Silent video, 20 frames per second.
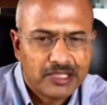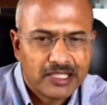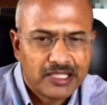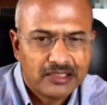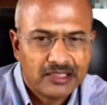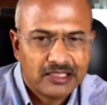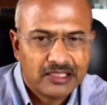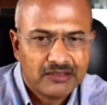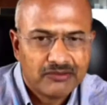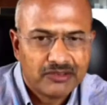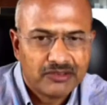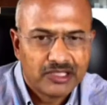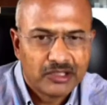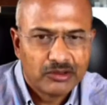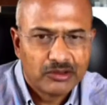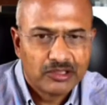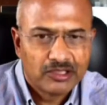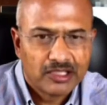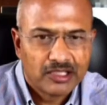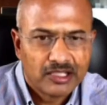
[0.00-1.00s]
But I think
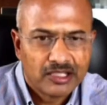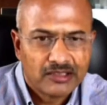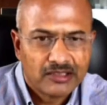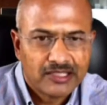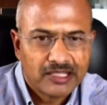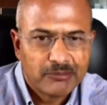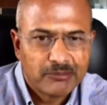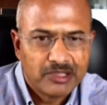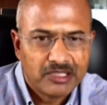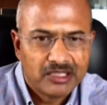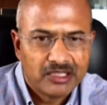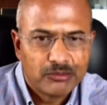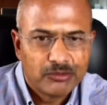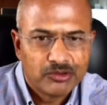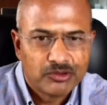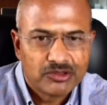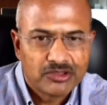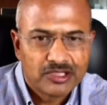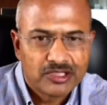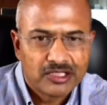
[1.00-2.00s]
without that being
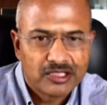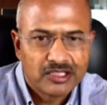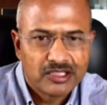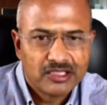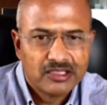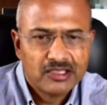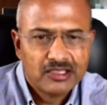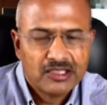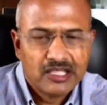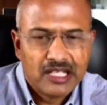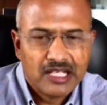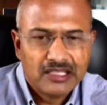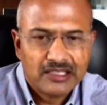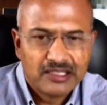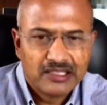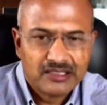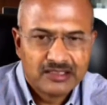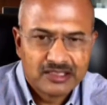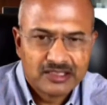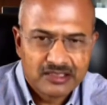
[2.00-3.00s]
demonstrated,
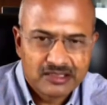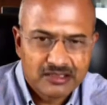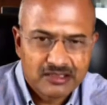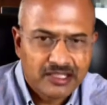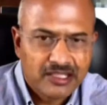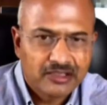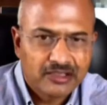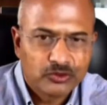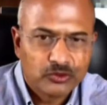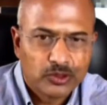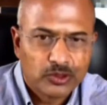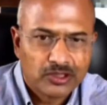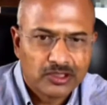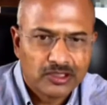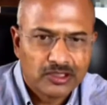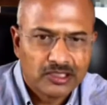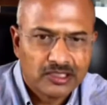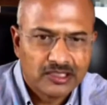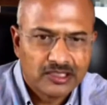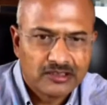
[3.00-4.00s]
I think it's just a
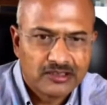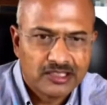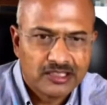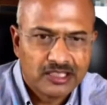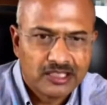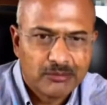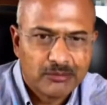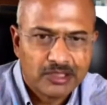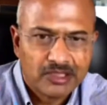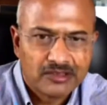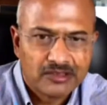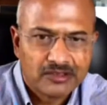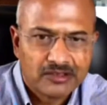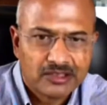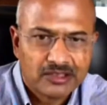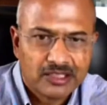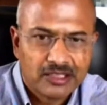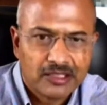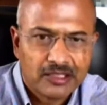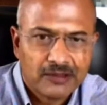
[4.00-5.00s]
guesswork that is taking
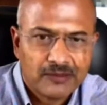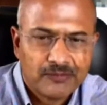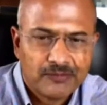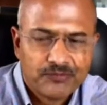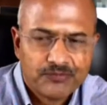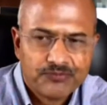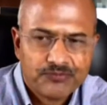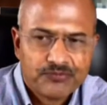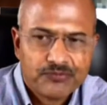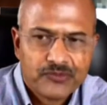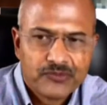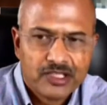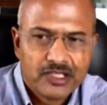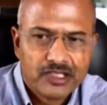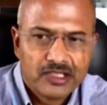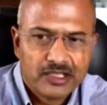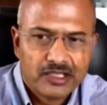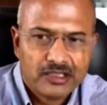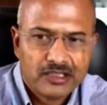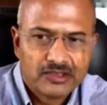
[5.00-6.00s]
place in
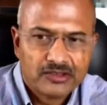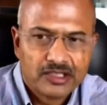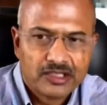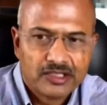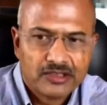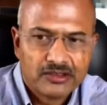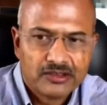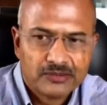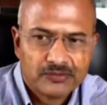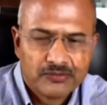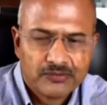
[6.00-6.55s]
this case.